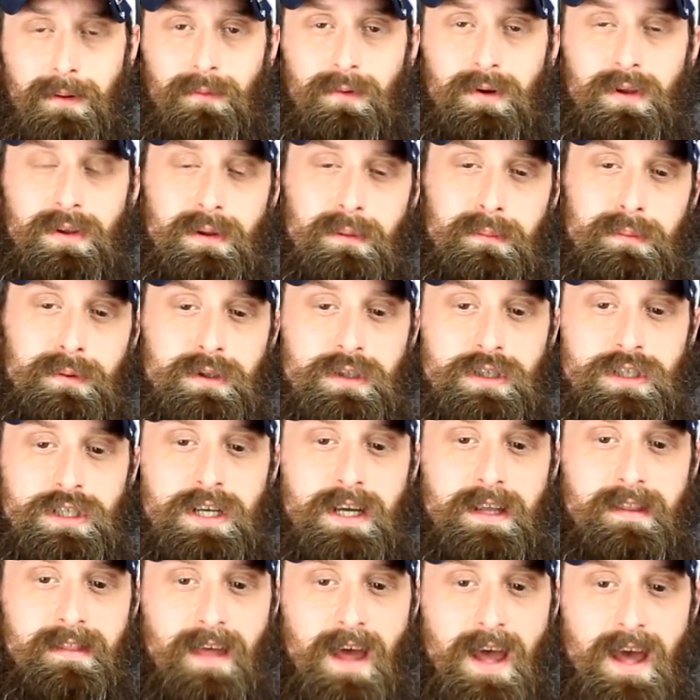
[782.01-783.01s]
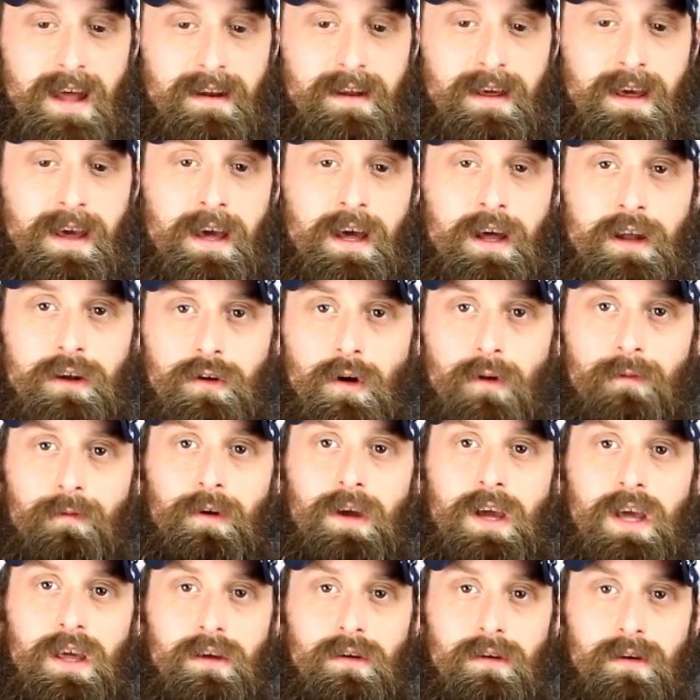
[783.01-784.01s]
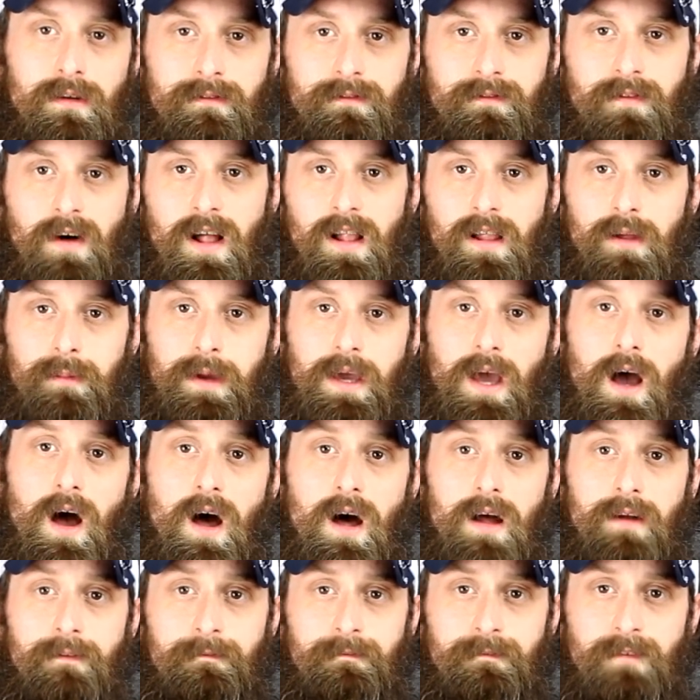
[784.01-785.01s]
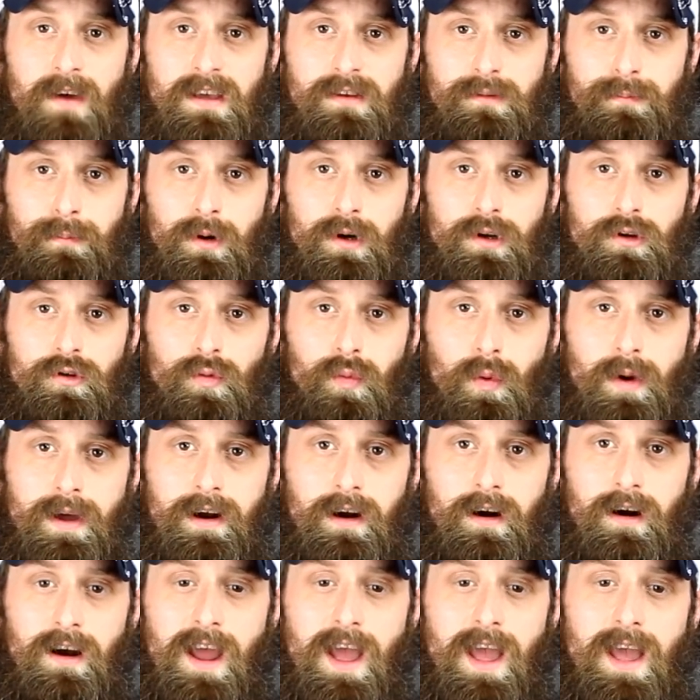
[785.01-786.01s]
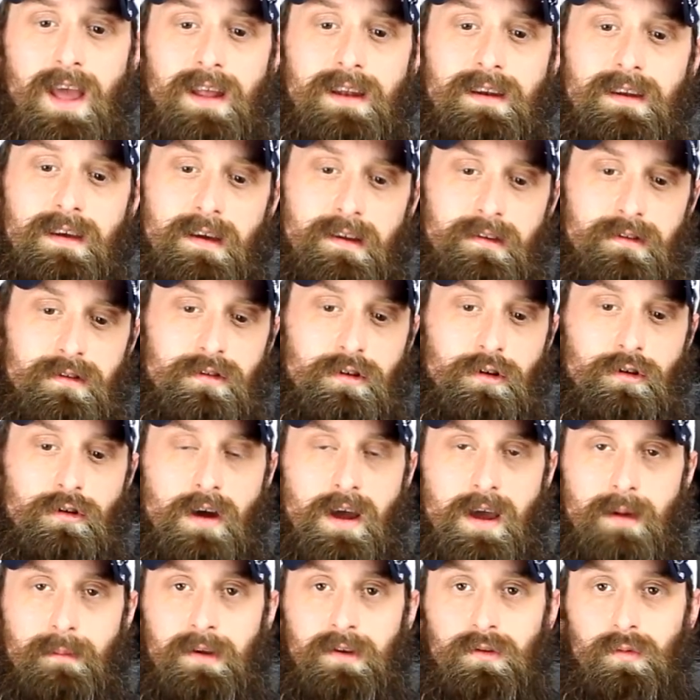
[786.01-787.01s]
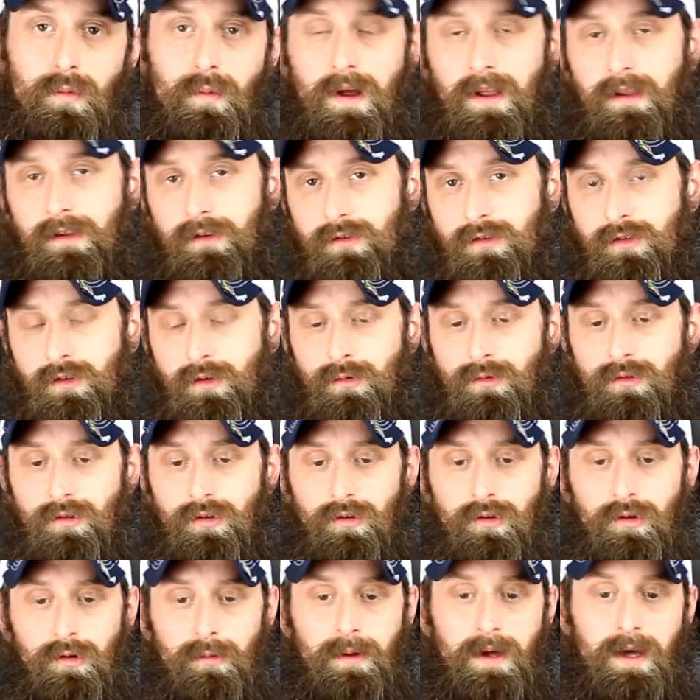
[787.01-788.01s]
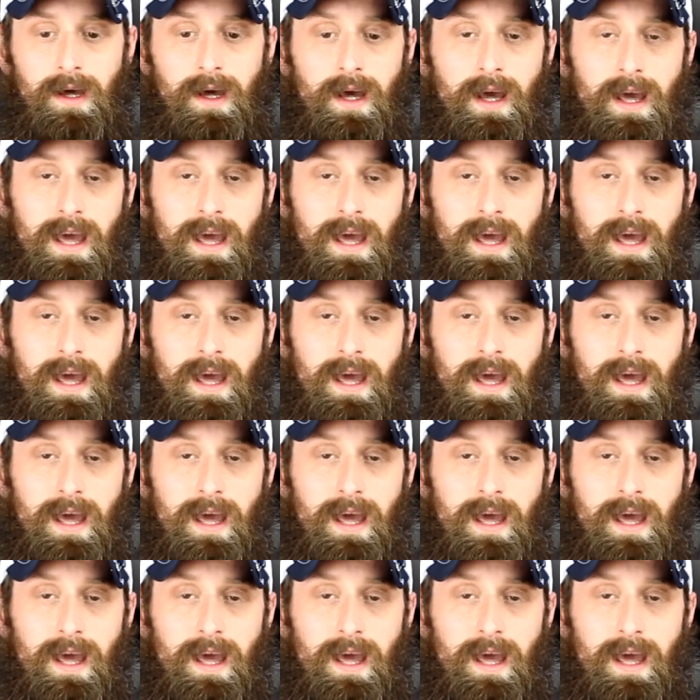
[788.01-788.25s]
I really appreciate that. Don't forget you can follow me on Facebook, Twitter, and Instagram, as well as YouTube.